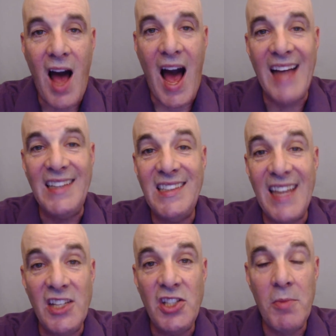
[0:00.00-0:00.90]
I
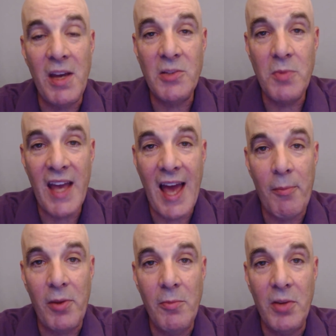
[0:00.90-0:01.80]
say she makes me
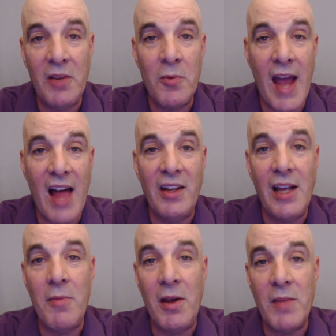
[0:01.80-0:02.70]
happy, but in reality,
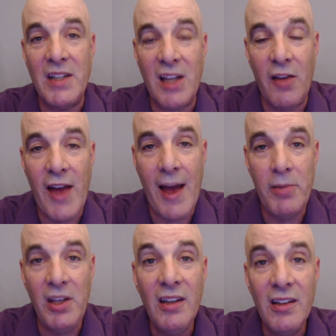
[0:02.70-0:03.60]
I make myself happy.